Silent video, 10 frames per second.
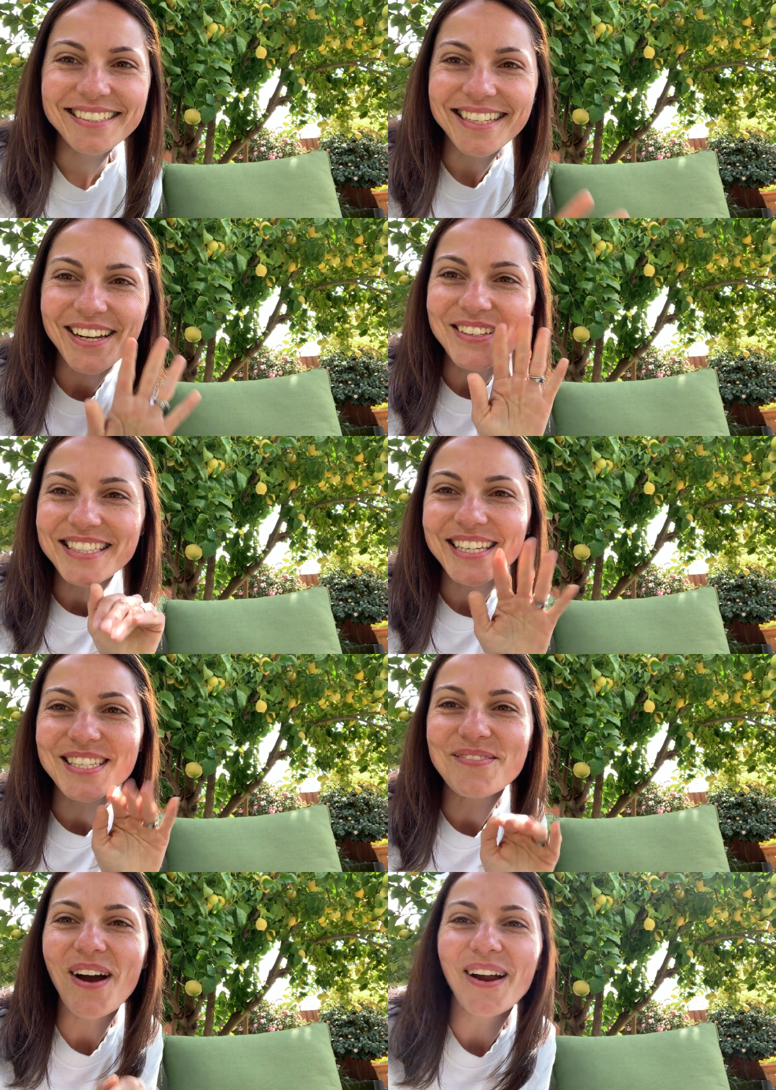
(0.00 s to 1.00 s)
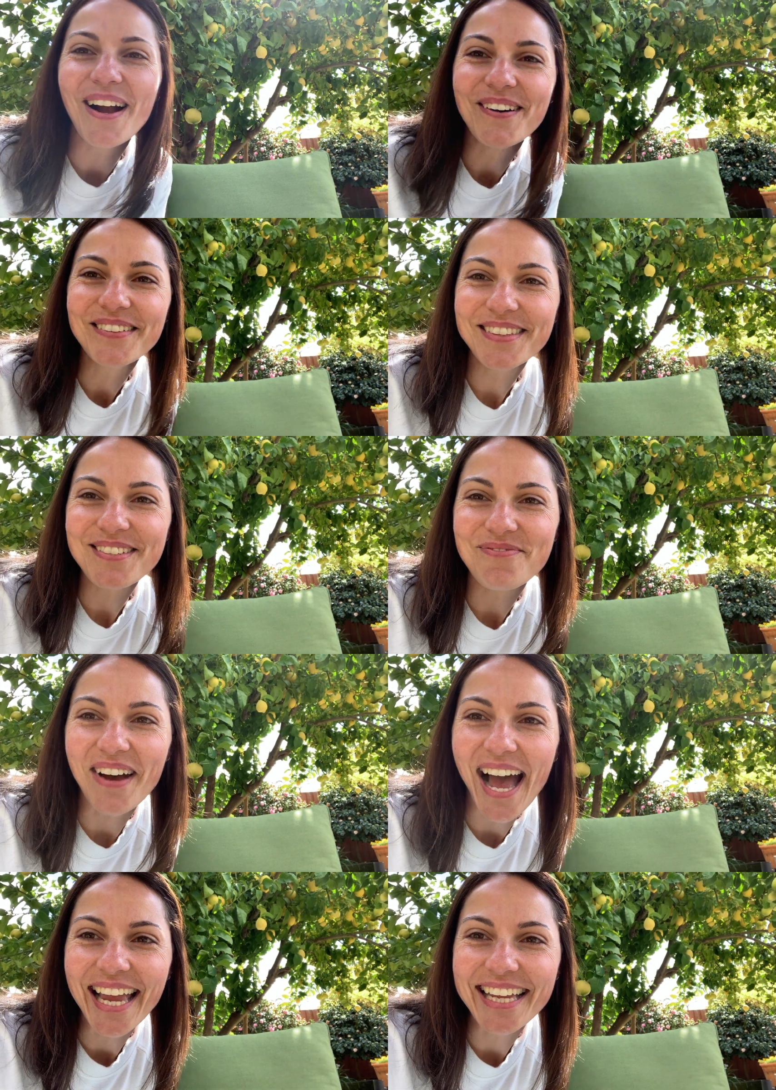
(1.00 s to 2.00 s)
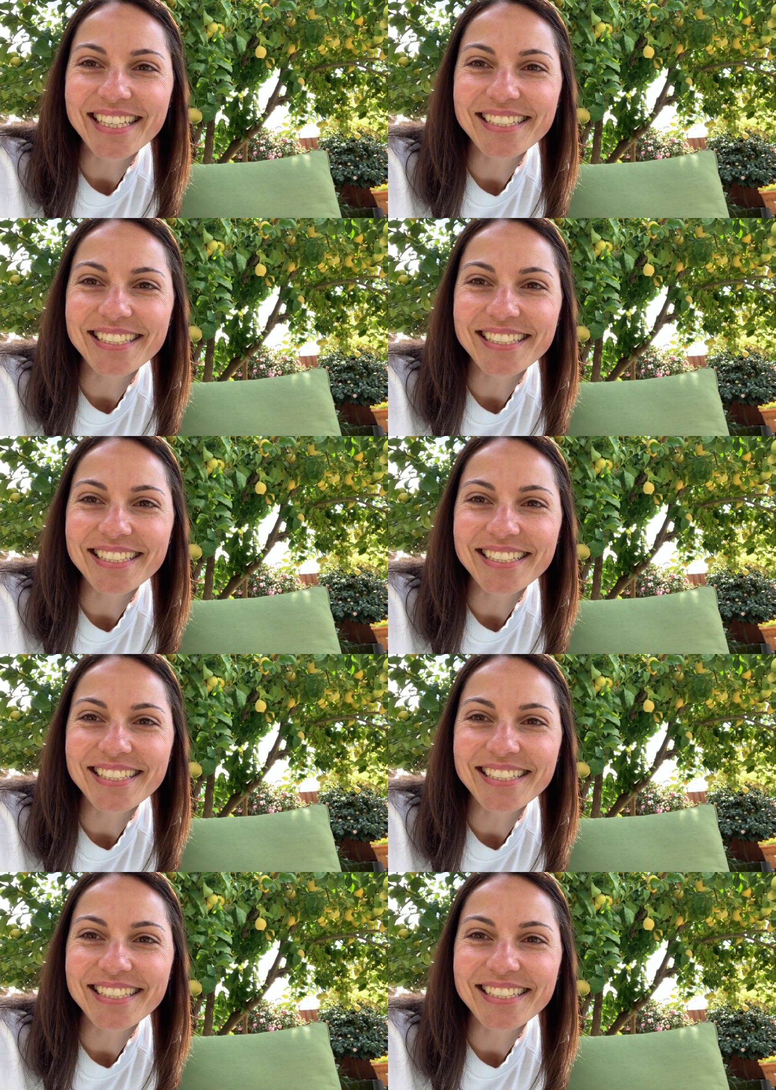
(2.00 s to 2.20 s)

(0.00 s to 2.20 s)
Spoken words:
And I'll see you tomorrow. Bye.